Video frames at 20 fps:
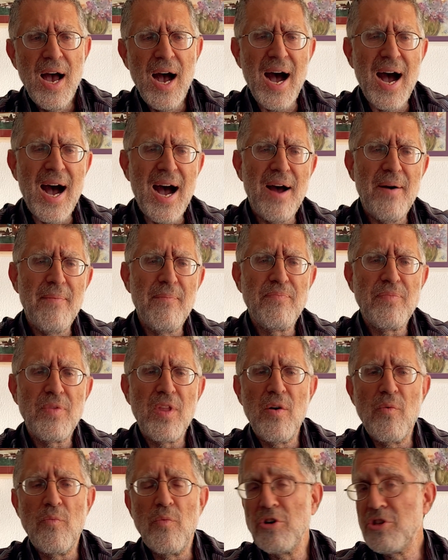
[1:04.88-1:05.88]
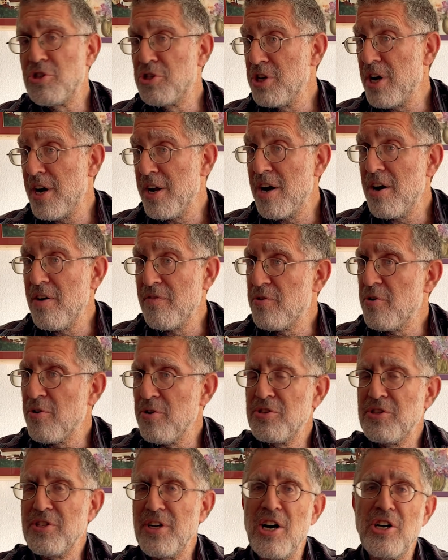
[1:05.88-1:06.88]
Rosh Hashanah, of
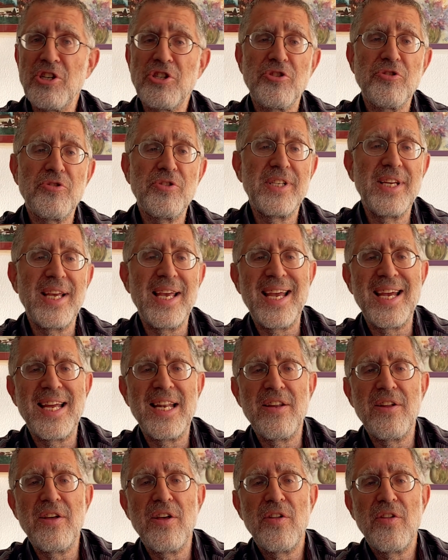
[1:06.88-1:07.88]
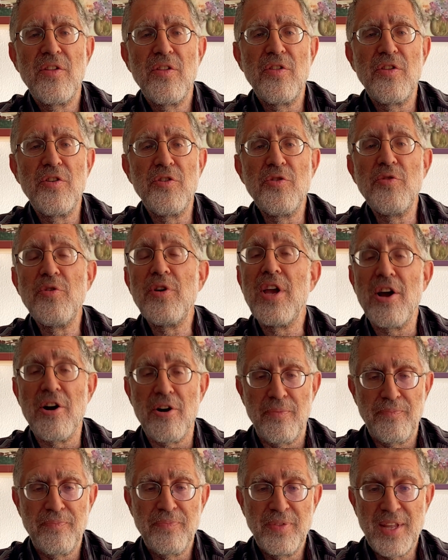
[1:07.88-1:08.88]
course, ushers in the new
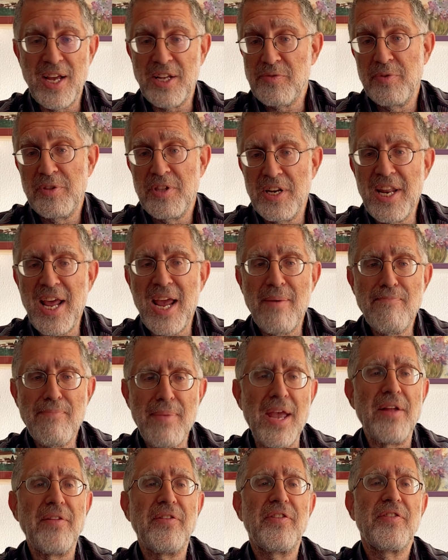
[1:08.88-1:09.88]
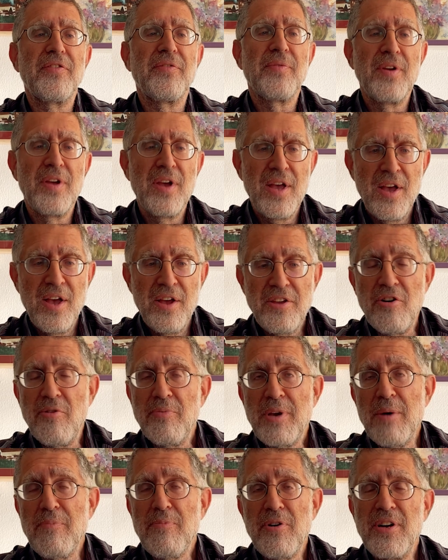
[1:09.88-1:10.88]
year. That's what the name means. Yom
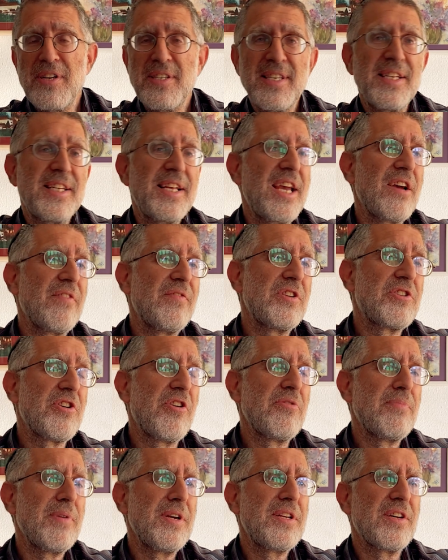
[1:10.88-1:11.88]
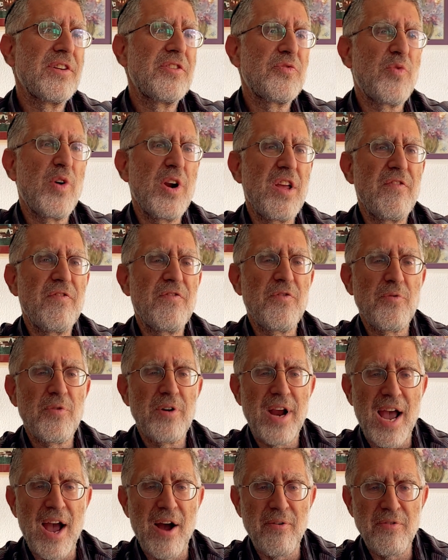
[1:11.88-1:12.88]
Kippur is the Day of Atonement, a
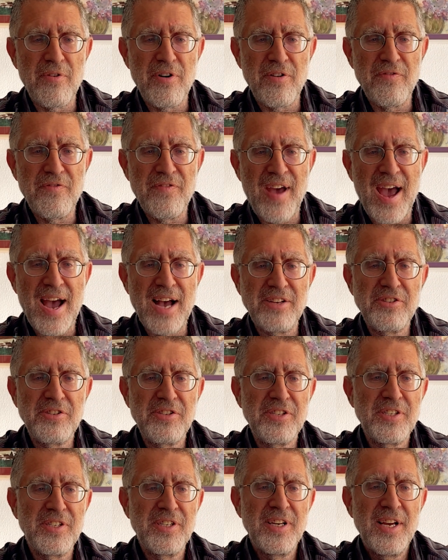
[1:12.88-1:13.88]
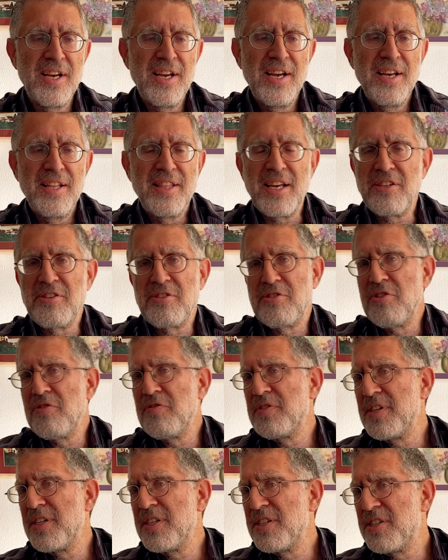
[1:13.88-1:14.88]
24-hour fast that
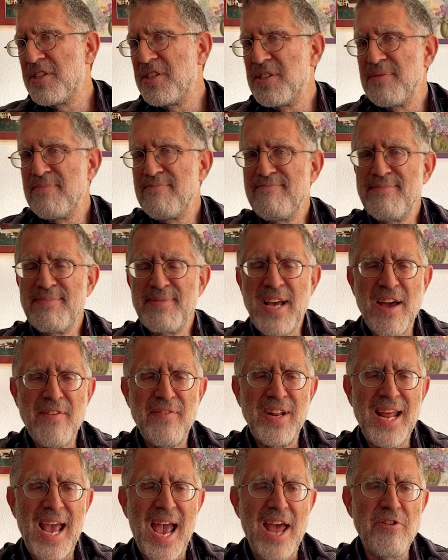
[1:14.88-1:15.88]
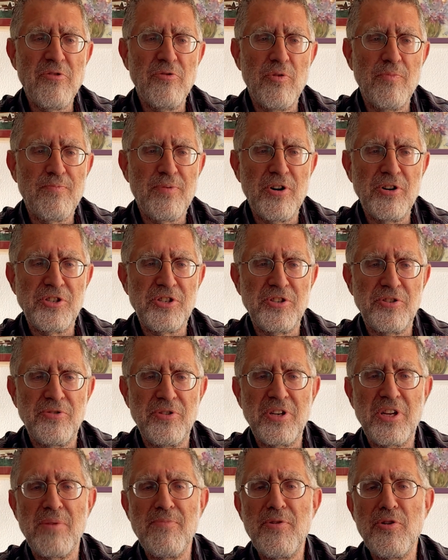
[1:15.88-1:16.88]
serves as kind of an annual personal
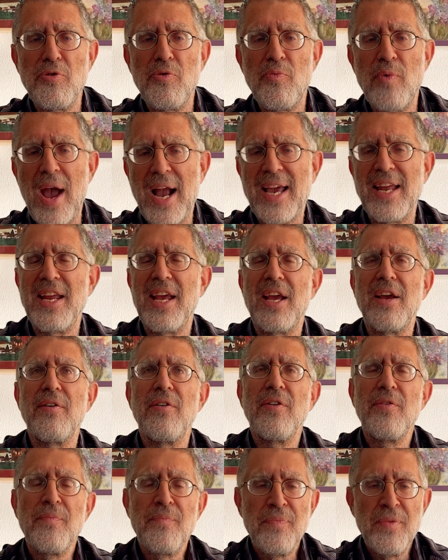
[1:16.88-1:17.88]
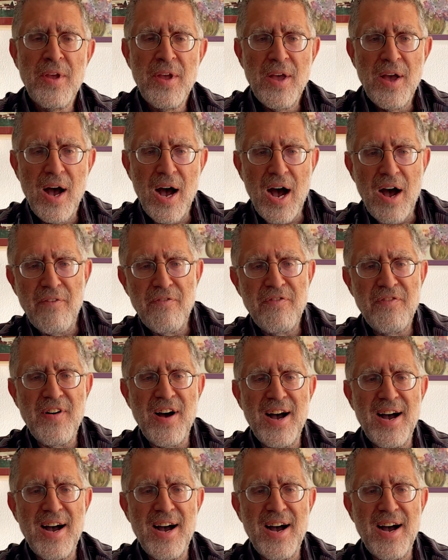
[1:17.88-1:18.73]
and communal reckoning of